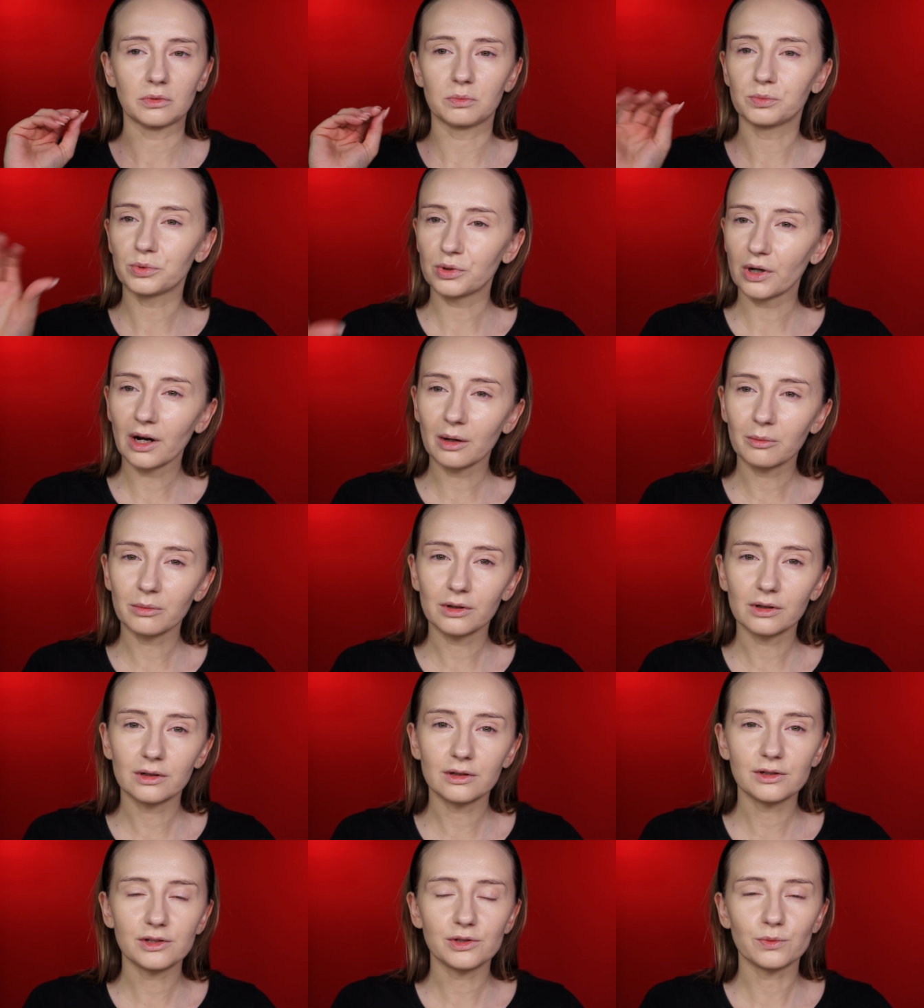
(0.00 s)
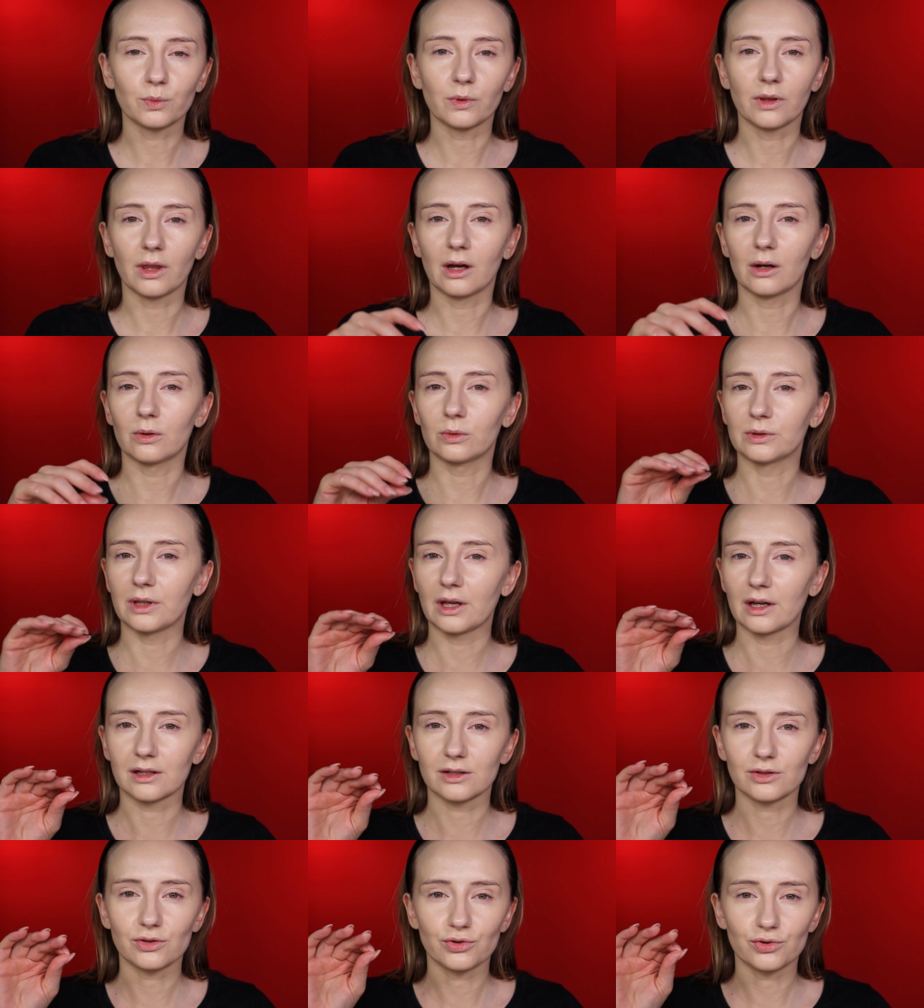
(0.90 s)
primers, without
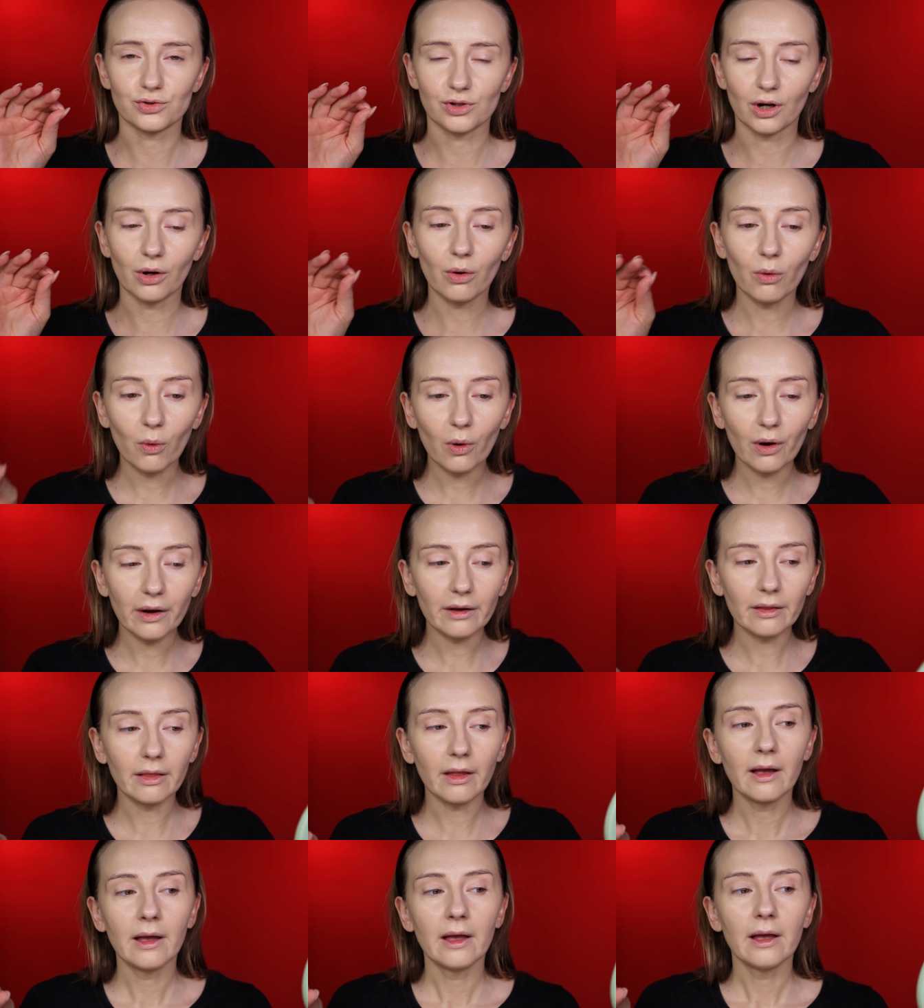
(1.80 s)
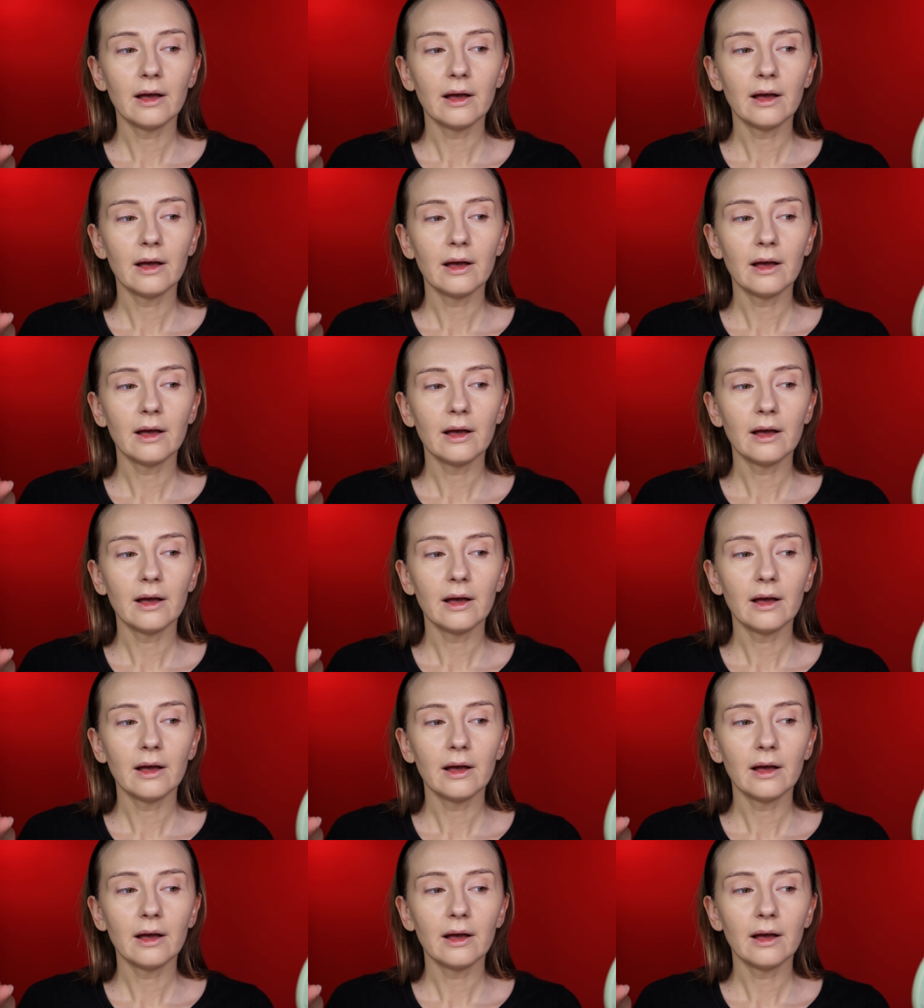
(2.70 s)
extra oil.